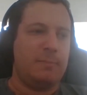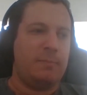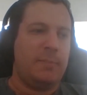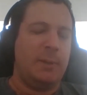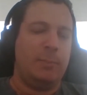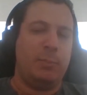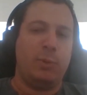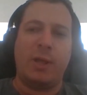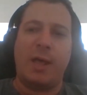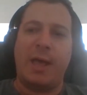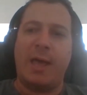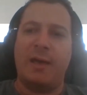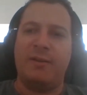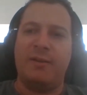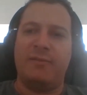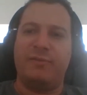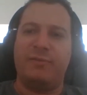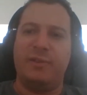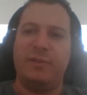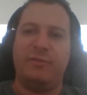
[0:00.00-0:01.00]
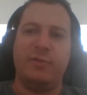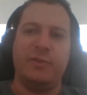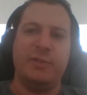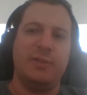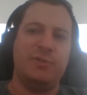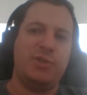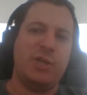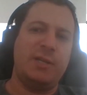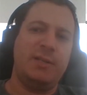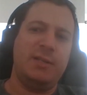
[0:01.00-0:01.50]
people have
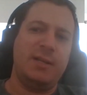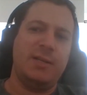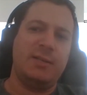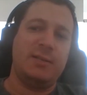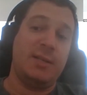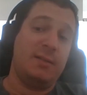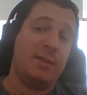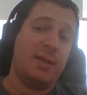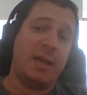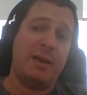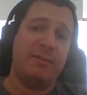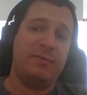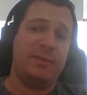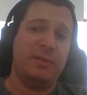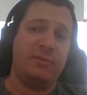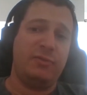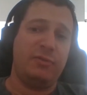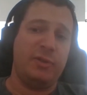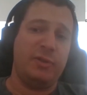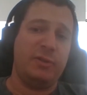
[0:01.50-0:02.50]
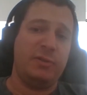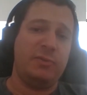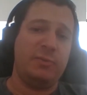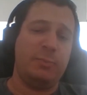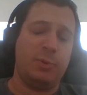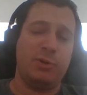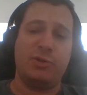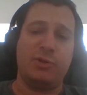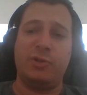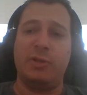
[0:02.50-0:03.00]
different agendas and they have
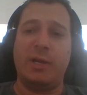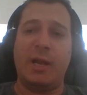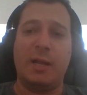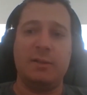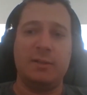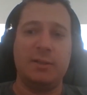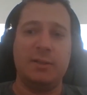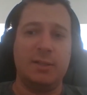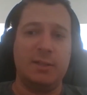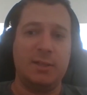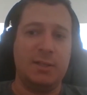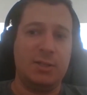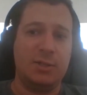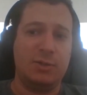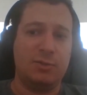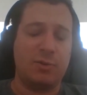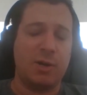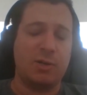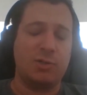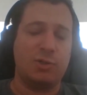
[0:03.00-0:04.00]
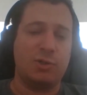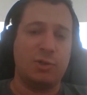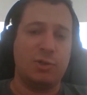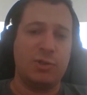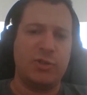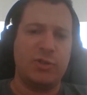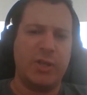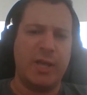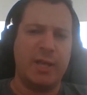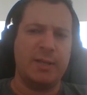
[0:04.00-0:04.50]
different personality
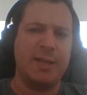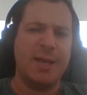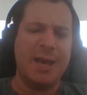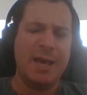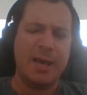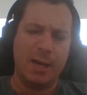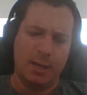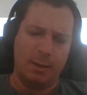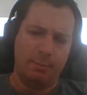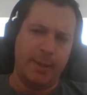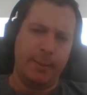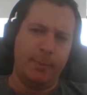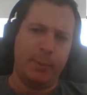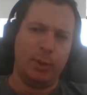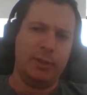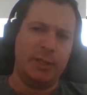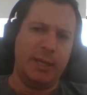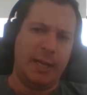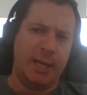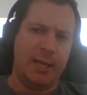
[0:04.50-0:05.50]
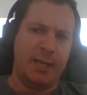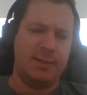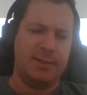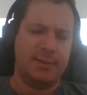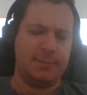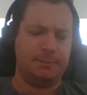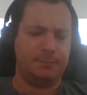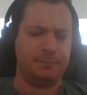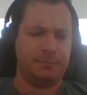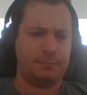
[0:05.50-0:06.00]
structures and people
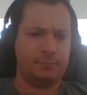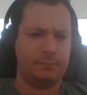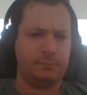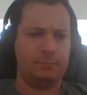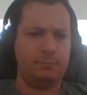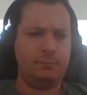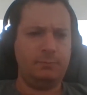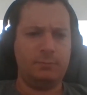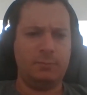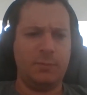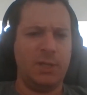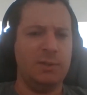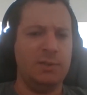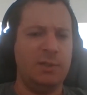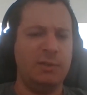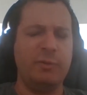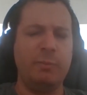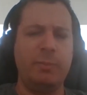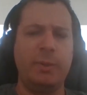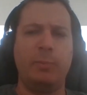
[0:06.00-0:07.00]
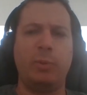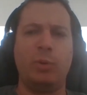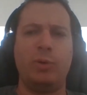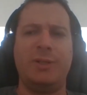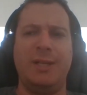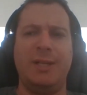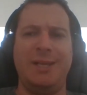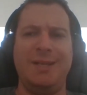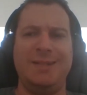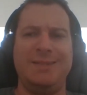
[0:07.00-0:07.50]
need different
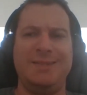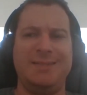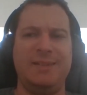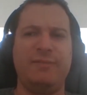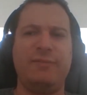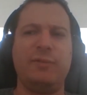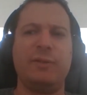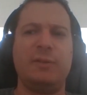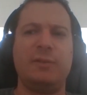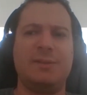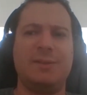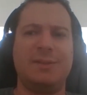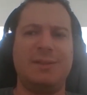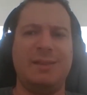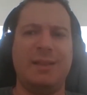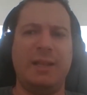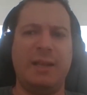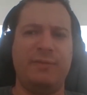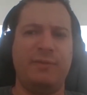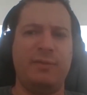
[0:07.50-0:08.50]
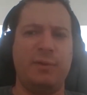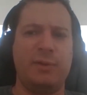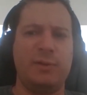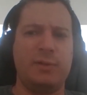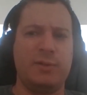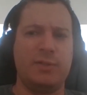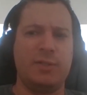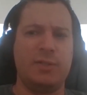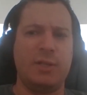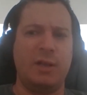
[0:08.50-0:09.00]
people need different
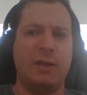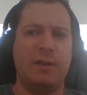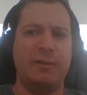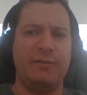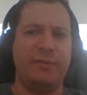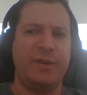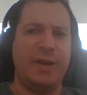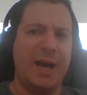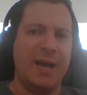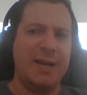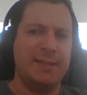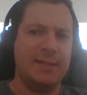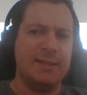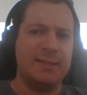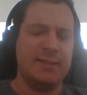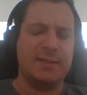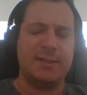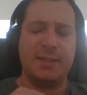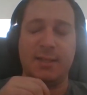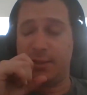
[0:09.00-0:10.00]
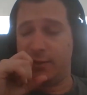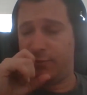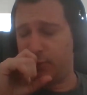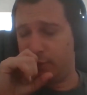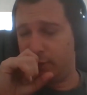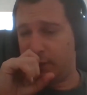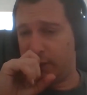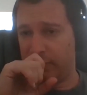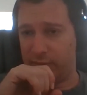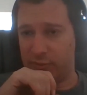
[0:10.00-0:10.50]
levels of guidance and
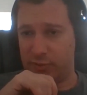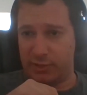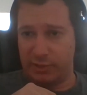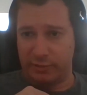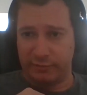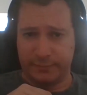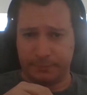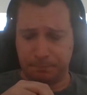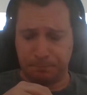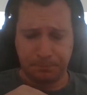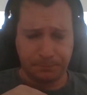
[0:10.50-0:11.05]
different levels of